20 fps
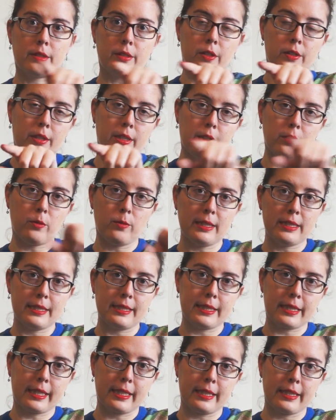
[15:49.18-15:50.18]
It's got the little
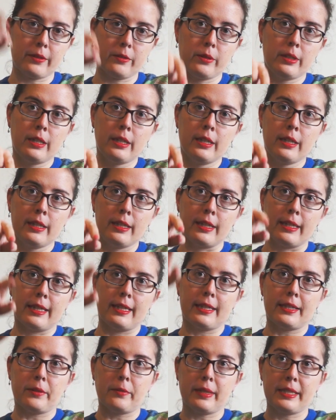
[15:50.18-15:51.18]
one sticking out,
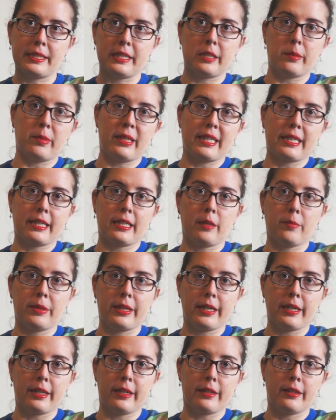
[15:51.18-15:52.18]
and the rest of the blanket
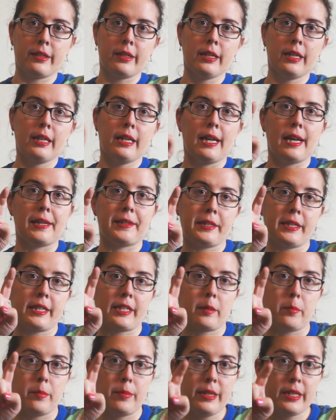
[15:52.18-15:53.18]
up there, and
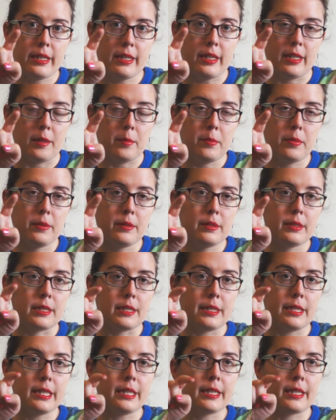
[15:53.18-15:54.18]
then I can pick up
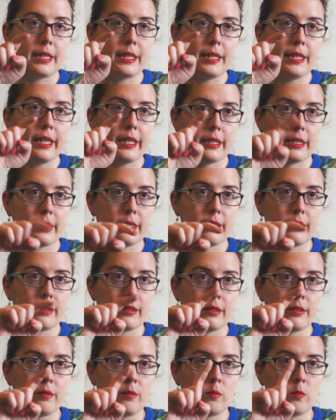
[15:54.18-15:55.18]
to knit the
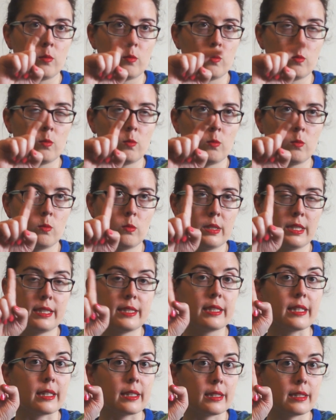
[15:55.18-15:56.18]
next
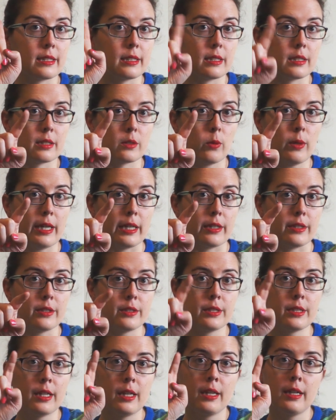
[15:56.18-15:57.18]
6
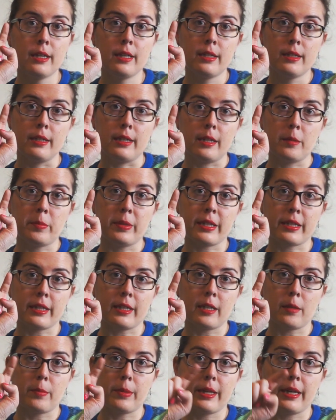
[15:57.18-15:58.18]
squares. I
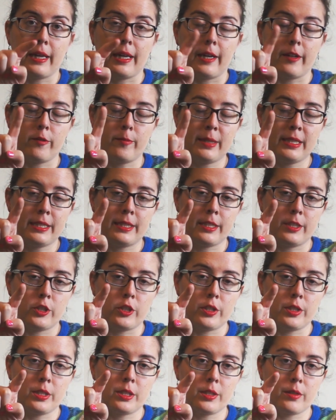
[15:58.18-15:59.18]
pick up half my
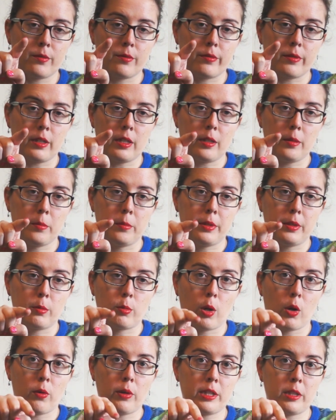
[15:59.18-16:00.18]
stitches
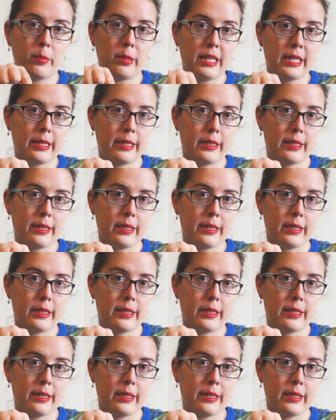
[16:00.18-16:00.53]
from the row on the